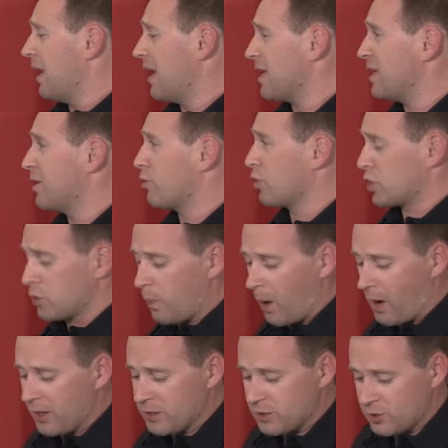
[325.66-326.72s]
and in
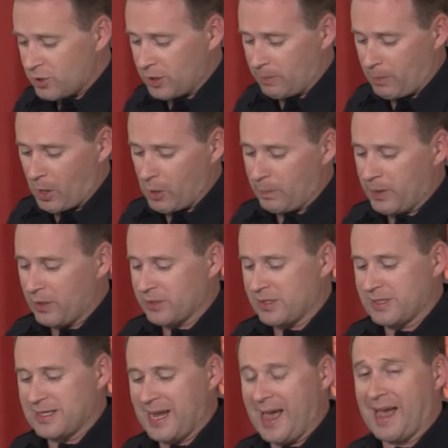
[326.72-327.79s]
response to the bark beetle's
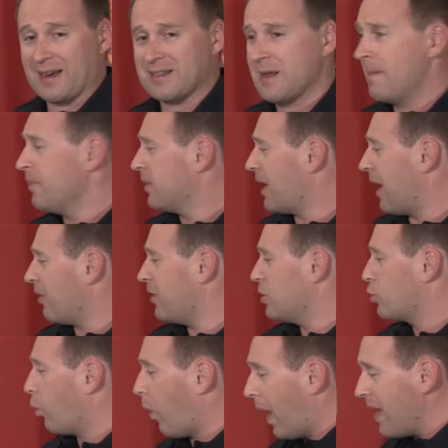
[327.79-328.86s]
attacks. Now,
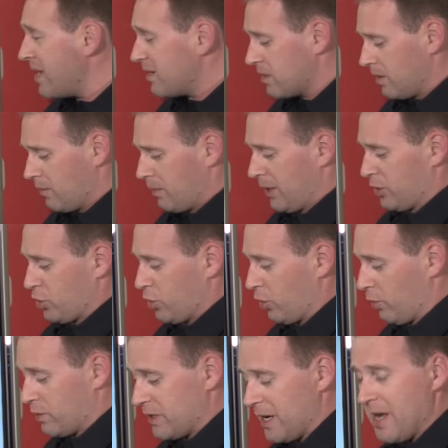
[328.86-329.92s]
these white pitch
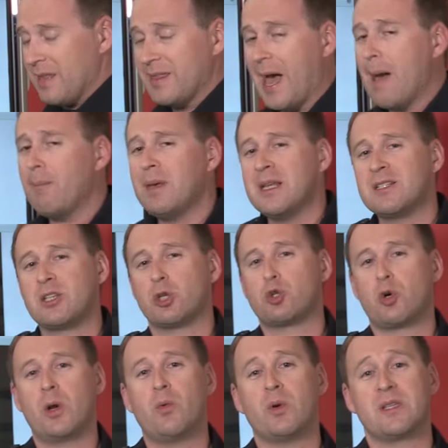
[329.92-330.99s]
tubes, that means the
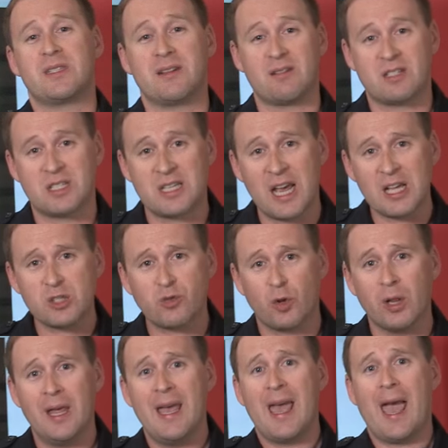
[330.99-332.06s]
tree was
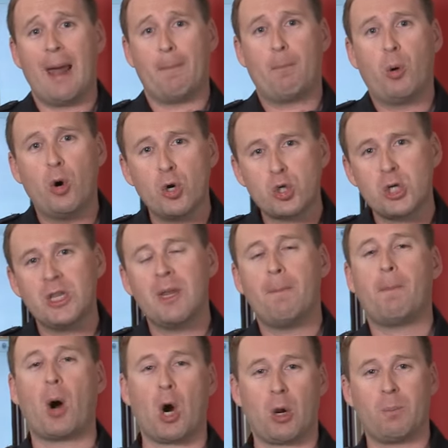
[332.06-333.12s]
successful at pushing the
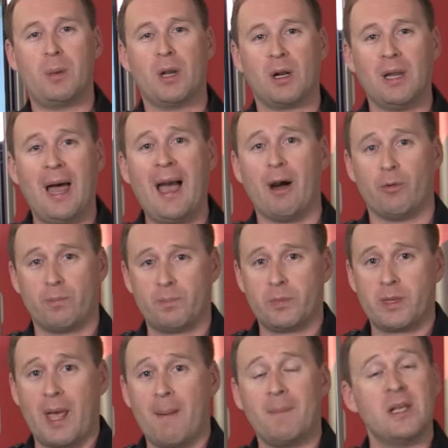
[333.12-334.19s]
bark beetle out.
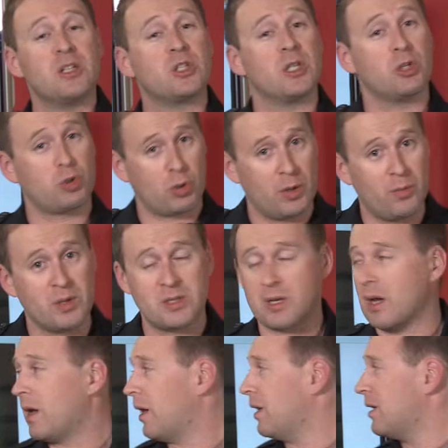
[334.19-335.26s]
That means the tree was
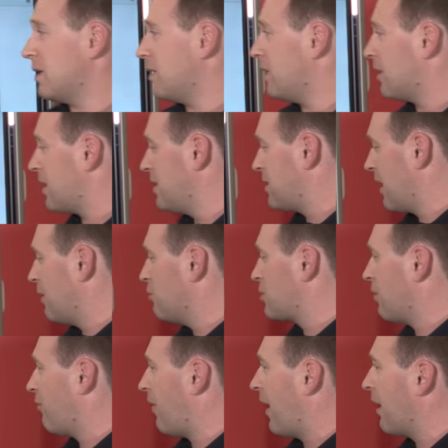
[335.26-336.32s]
it continues
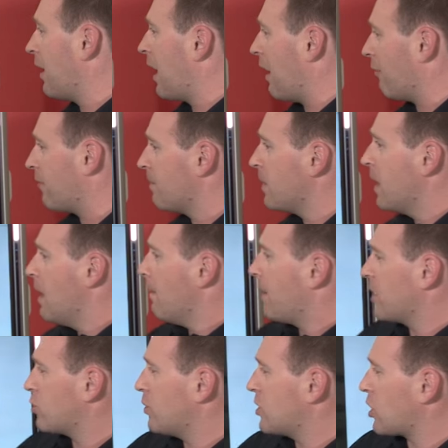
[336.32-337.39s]
to fight off.
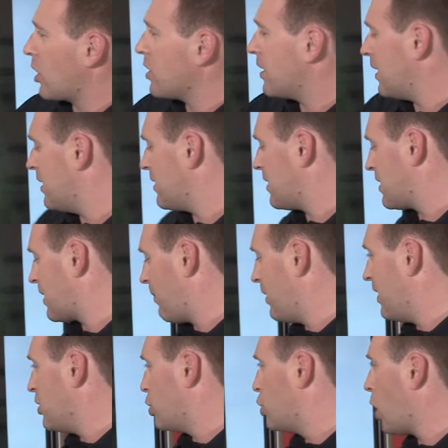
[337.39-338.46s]
But as we start to get into some of
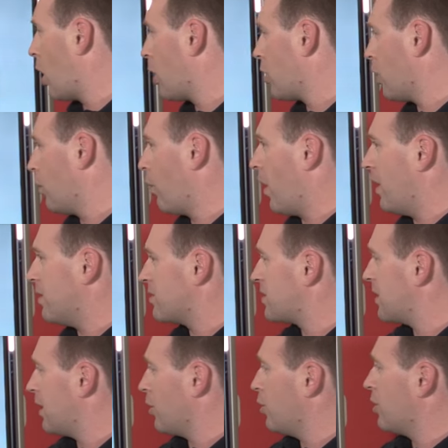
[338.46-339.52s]
these darker ones,
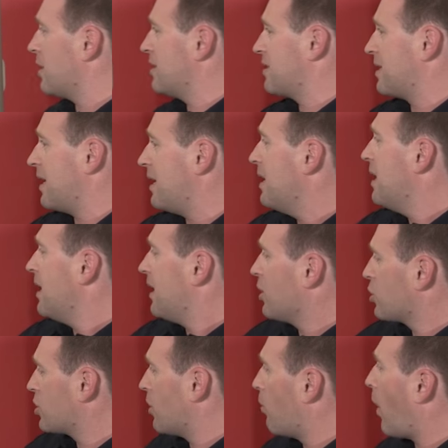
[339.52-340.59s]
here you can see,
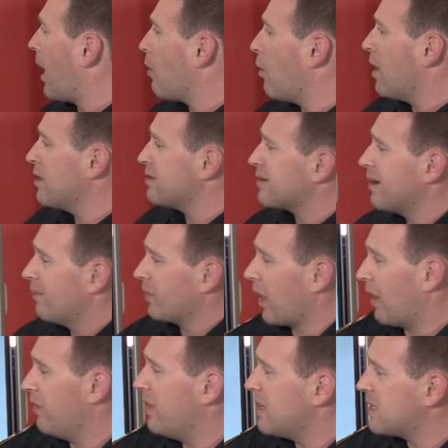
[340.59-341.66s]
here's the white ones.
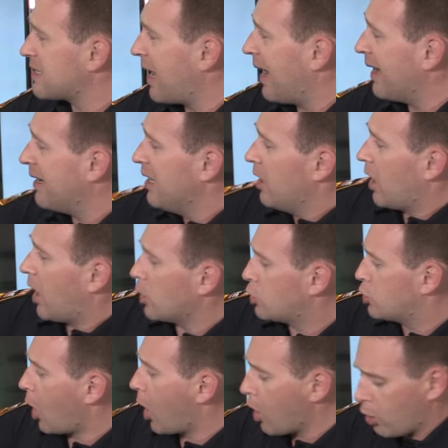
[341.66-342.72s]
On this side, a
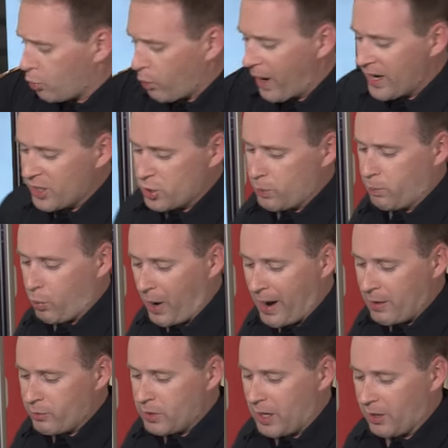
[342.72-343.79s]
dark reddish
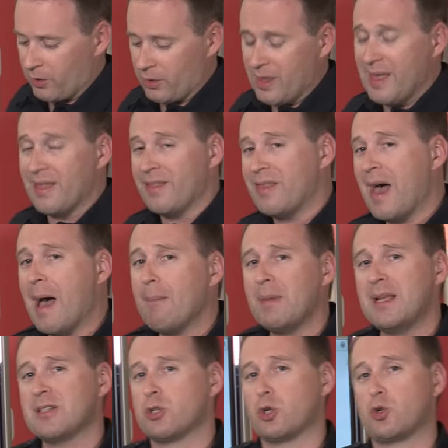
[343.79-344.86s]
brown color. That
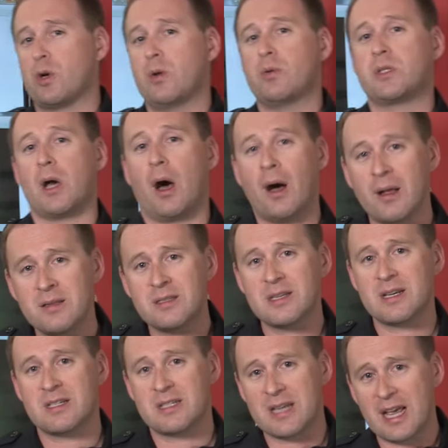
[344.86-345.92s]
means the tree was
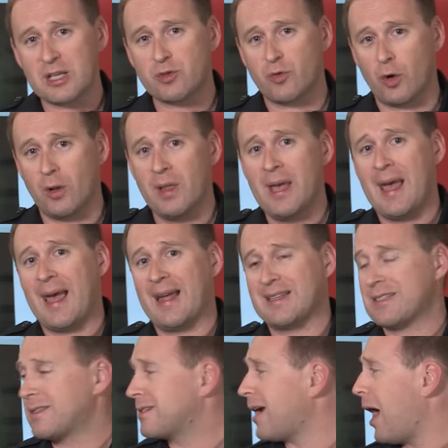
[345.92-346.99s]
unsuccessful at
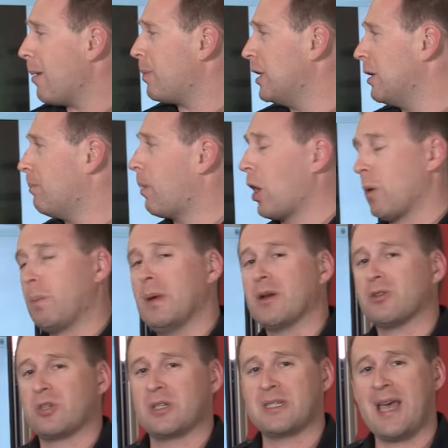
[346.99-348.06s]
stopping the bark
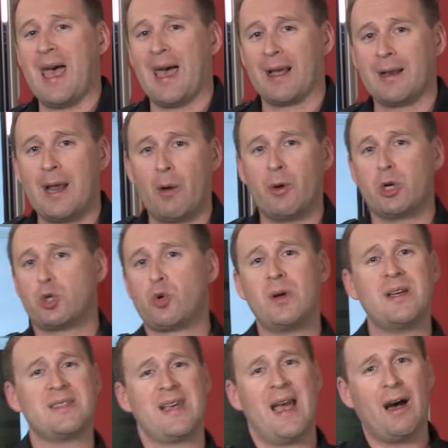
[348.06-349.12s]
beetle's attack. Now, when a
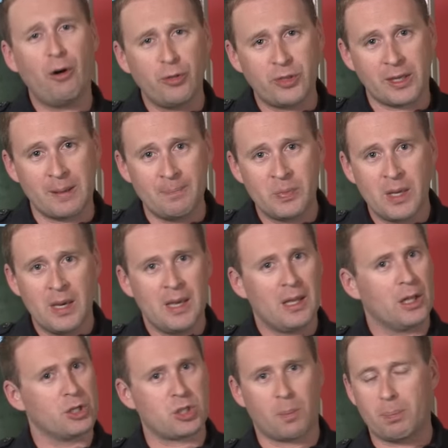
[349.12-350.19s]
tree is healthy,
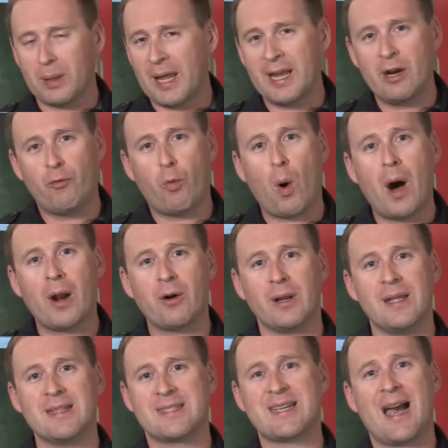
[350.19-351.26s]
there's a plenty of water
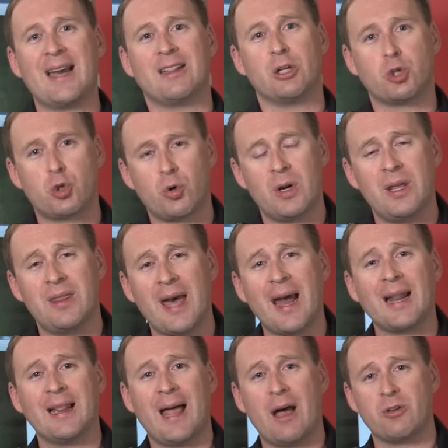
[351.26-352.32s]
inside the tree. That
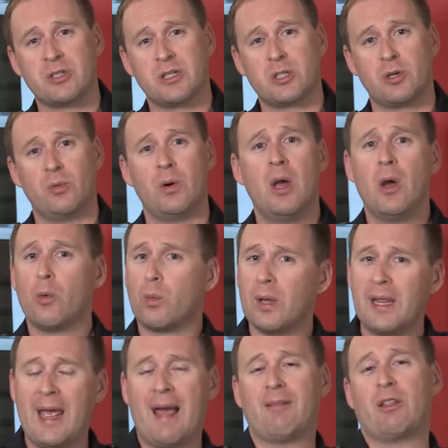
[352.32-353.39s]
allows it to
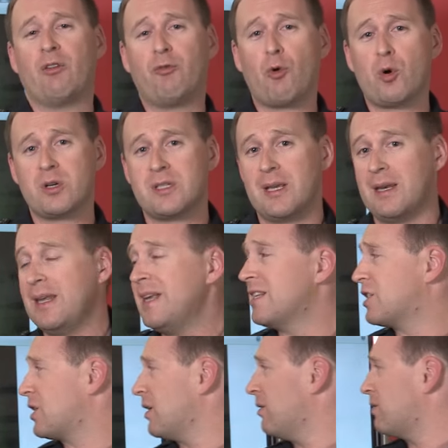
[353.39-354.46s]
really have the force it
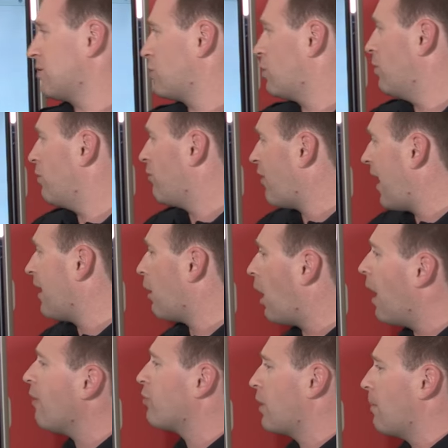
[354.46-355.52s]
needs to fight
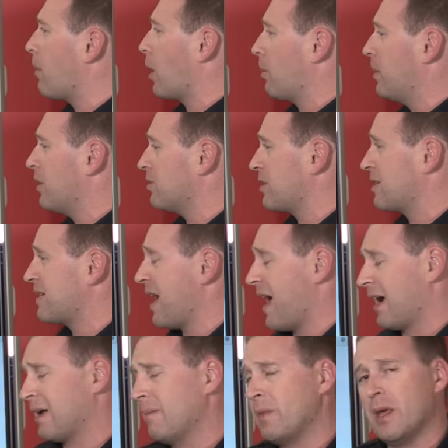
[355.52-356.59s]
off the bark beetle's
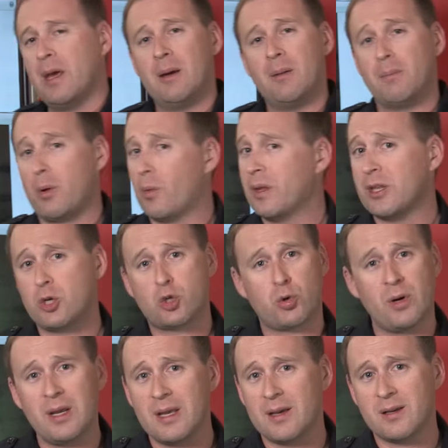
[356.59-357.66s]
attack. But when the
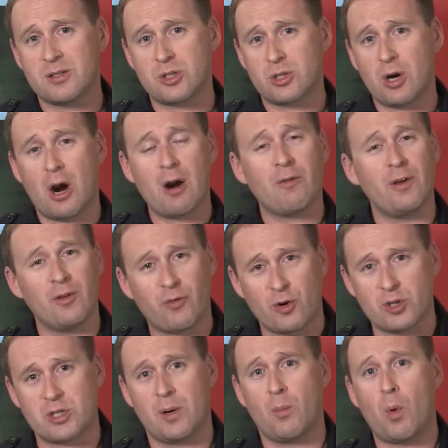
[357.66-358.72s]
tree is starving
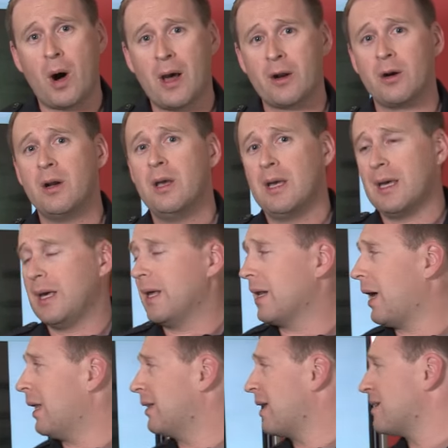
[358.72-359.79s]
for some water, it
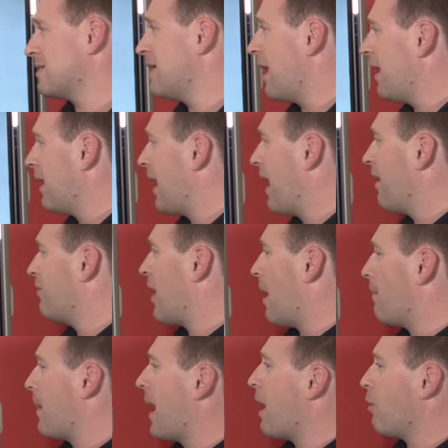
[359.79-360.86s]
does not have
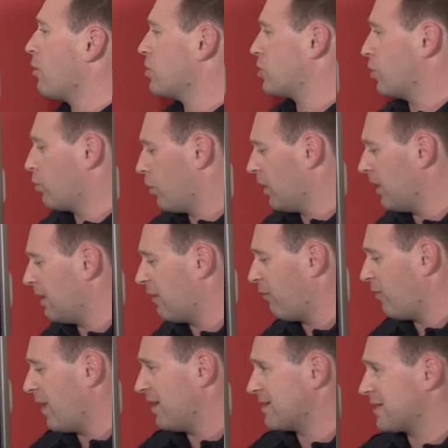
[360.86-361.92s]
that power to really
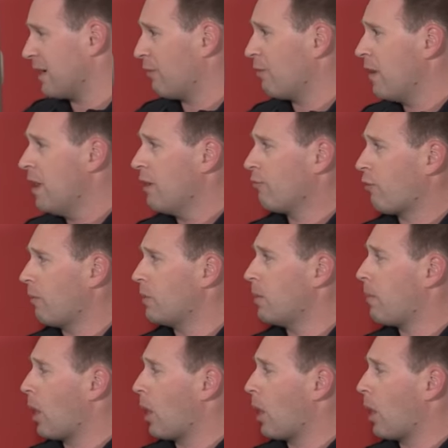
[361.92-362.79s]
defend itself from the